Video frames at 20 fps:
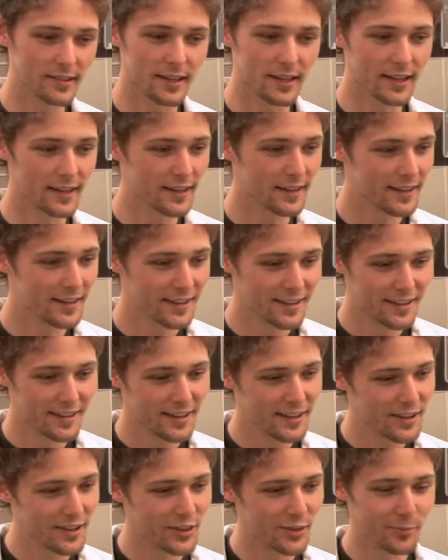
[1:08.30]
that
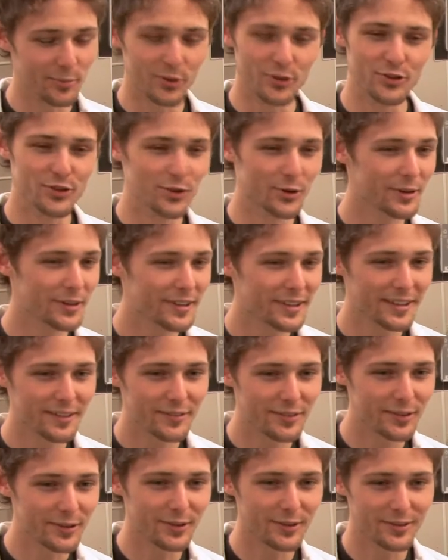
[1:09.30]
the majority
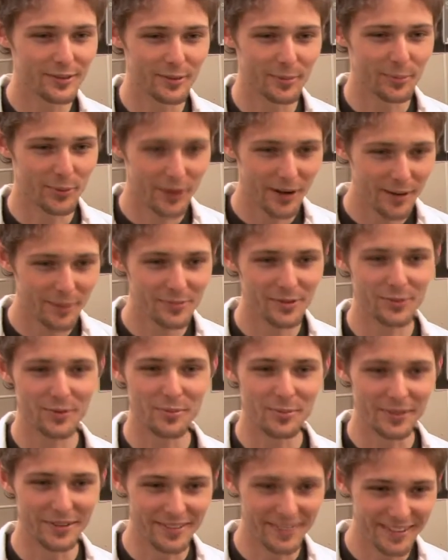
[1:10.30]
of the the problems that
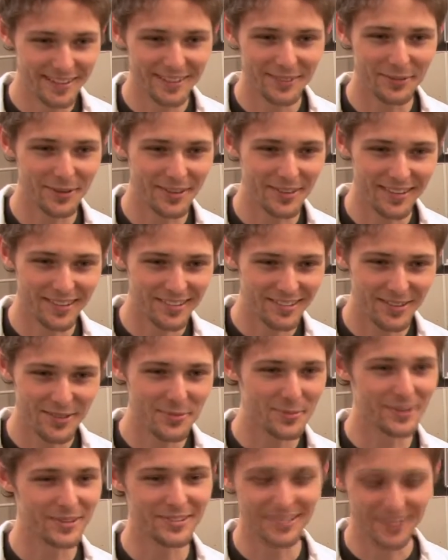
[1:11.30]
we've been dealing with as
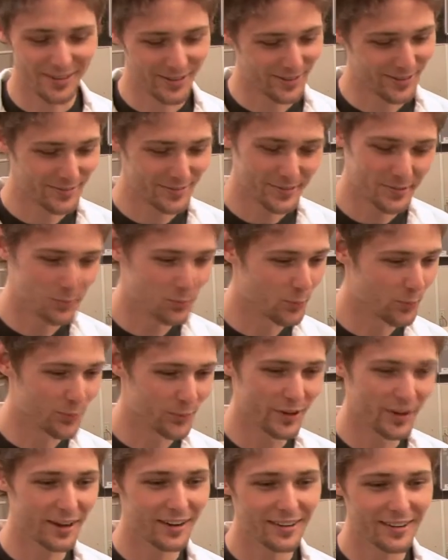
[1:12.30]
humans, you know,
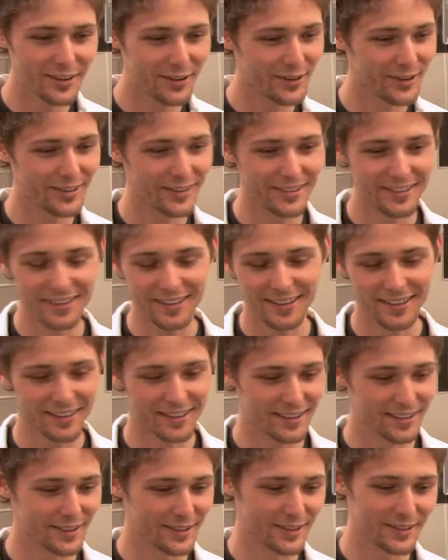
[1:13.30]
world hunger,
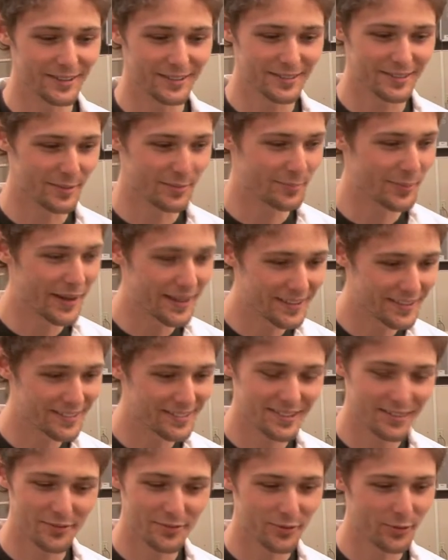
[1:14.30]
uh,
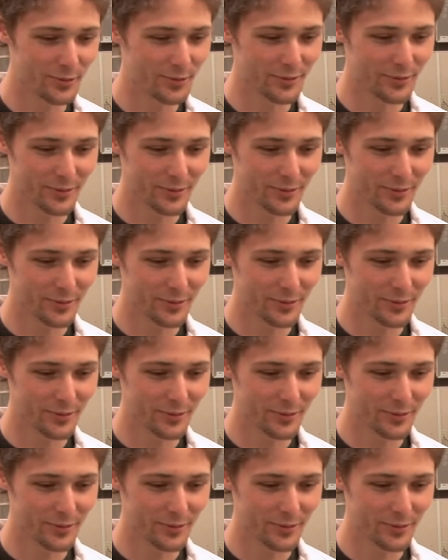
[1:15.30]
dependence on foreign